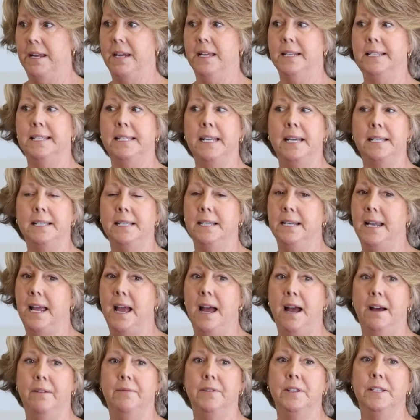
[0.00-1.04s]
It doesn't
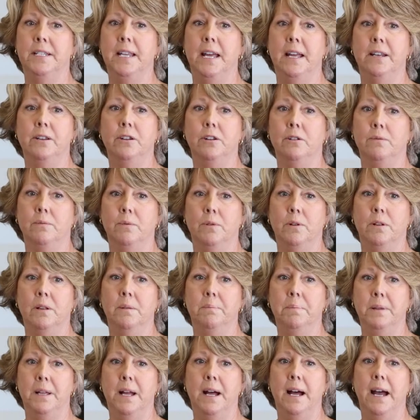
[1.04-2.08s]
have the 10-year rule
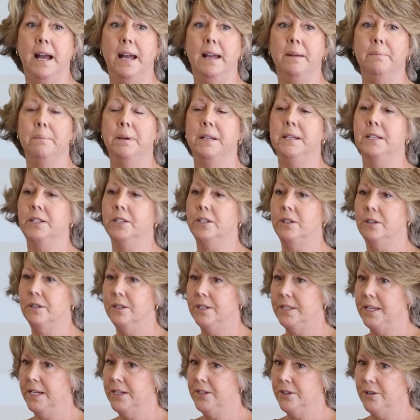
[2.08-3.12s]
apply. But as soon
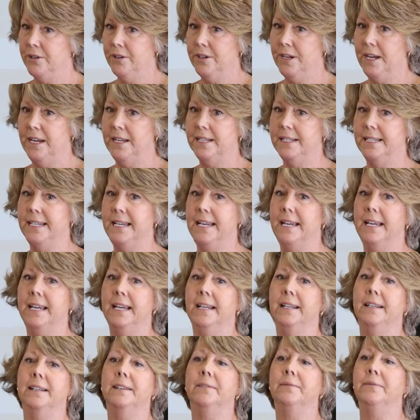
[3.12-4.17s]
as they turn
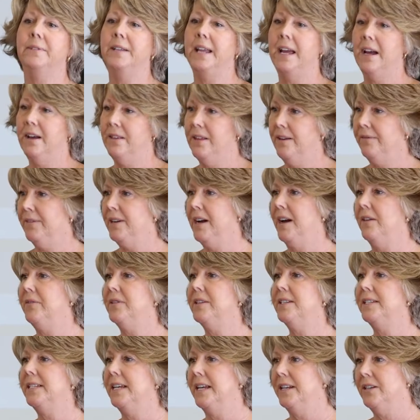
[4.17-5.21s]
18, now they've got
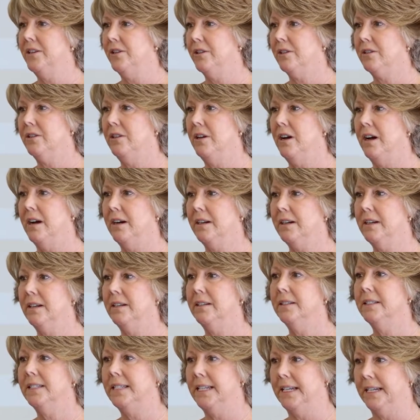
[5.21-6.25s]
the 10-year clock
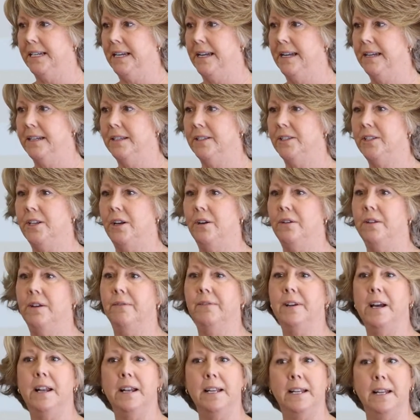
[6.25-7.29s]
ticking. So they've
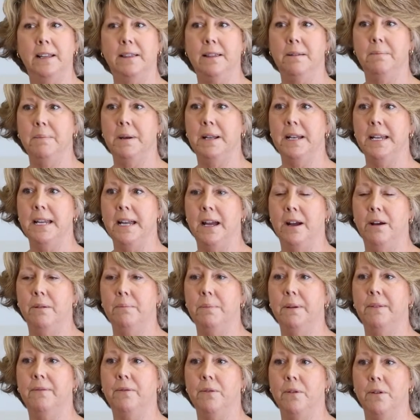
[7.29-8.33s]
got to get the money out
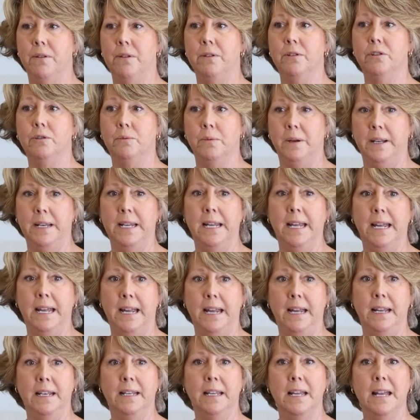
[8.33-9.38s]
before they're
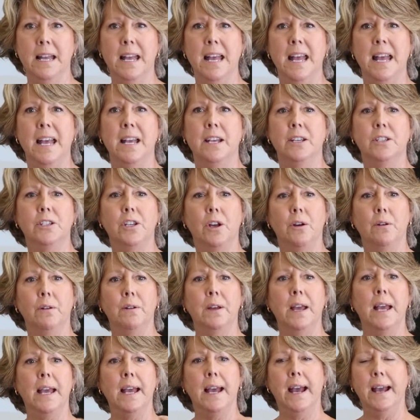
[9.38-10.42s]
28. So
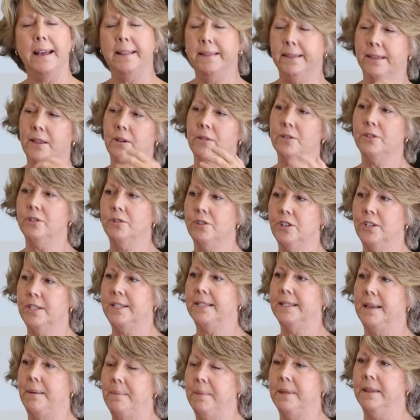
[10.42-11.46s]
those are
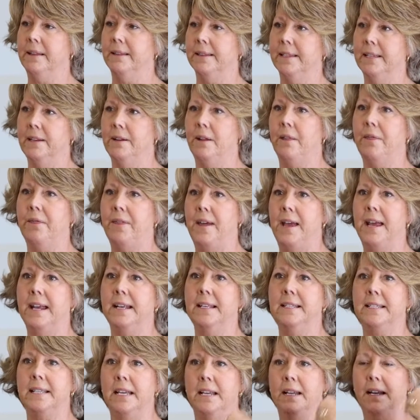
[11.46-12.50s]
just some of the little
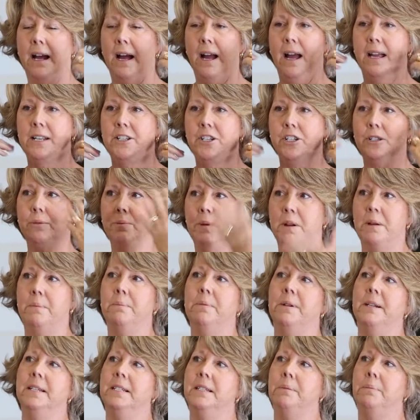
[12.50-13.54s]
things that I just want to
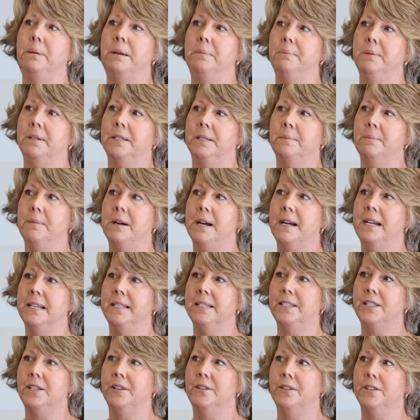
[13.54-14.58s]
bring to people's
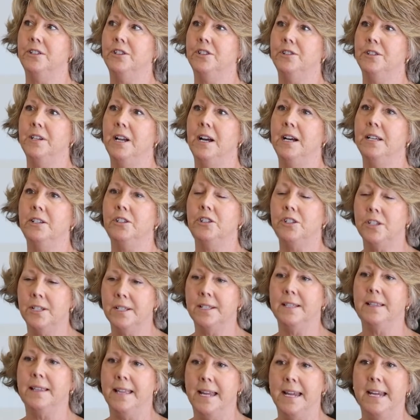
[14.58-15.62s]
minds, so that you're not
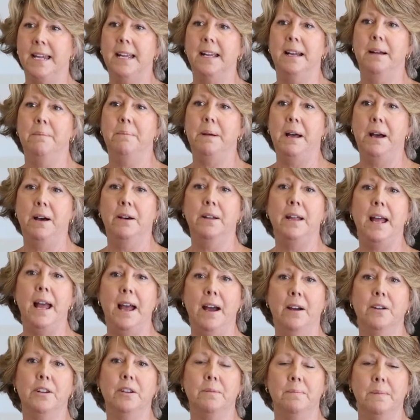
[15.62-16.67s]
just thinking about
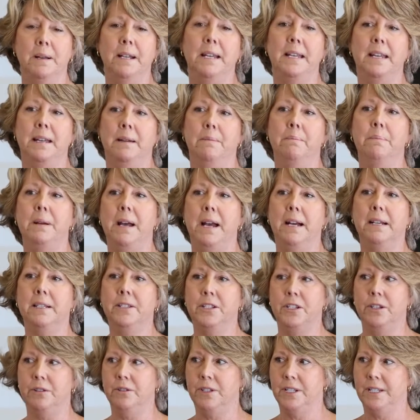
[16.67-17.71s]
how your money
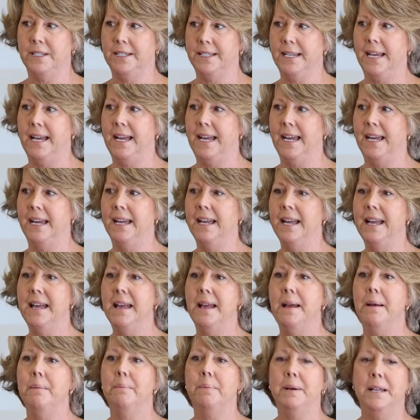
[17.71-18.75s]
impacts you today,
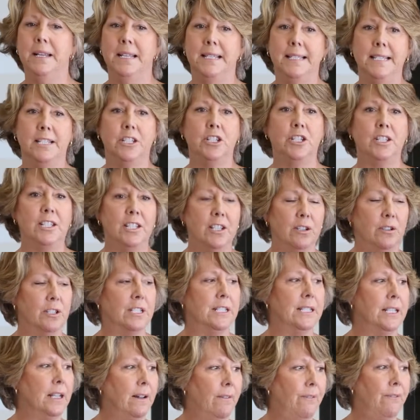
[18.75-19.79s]
but it's just those
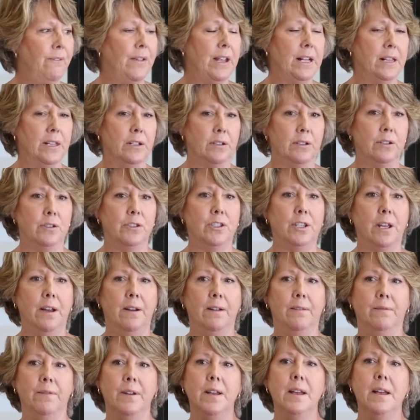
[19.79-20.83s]
little feelers
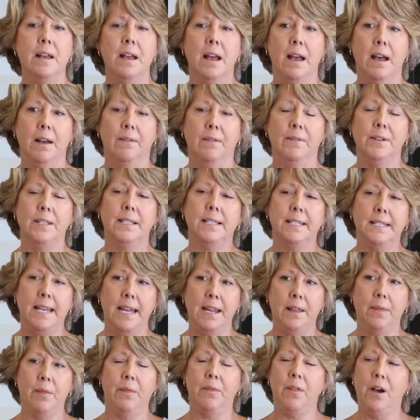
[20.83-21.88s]
of
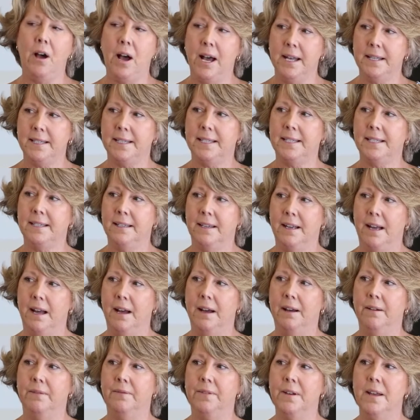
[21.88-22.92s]
estate thoughts
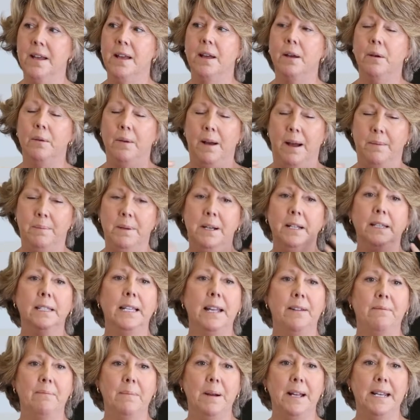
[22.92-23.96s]
of, I'm going to
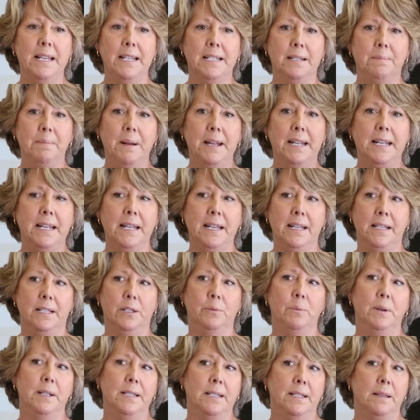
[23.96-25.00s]
leave money to my kids.
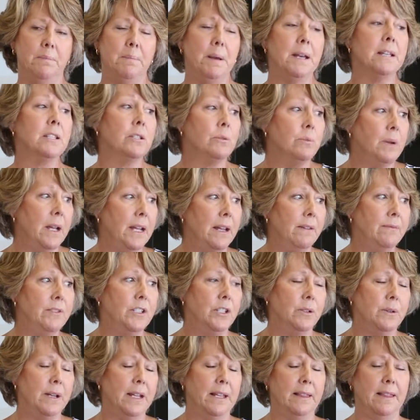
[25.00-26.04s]
What's the best way of
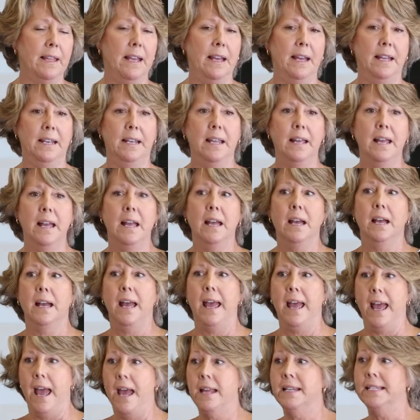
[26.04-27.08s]
doing that?
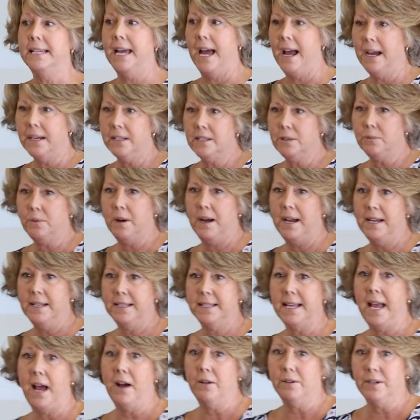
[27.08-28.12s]
Tax-wise,
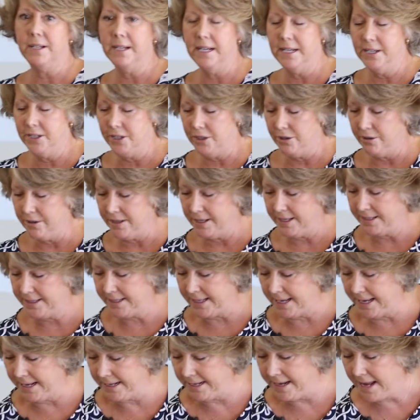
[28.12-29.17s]
how can I do this
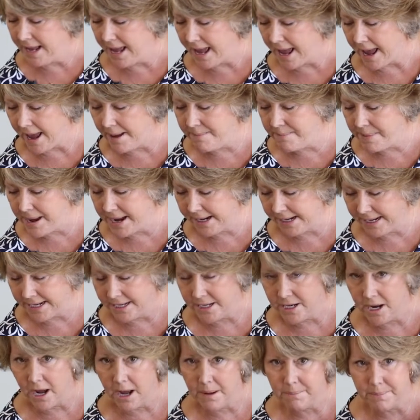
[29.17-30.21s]
and make it
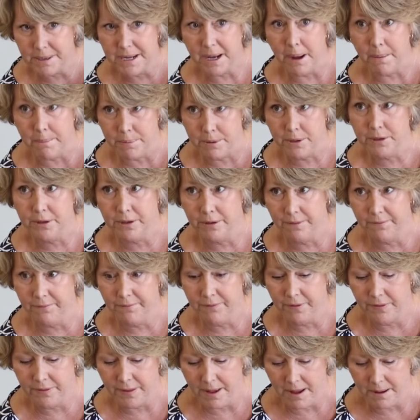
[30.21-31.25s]
not be a burden
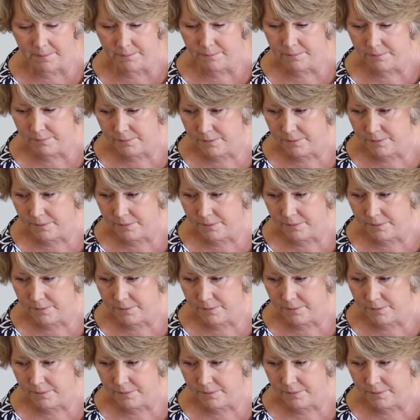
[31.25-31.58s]
for them?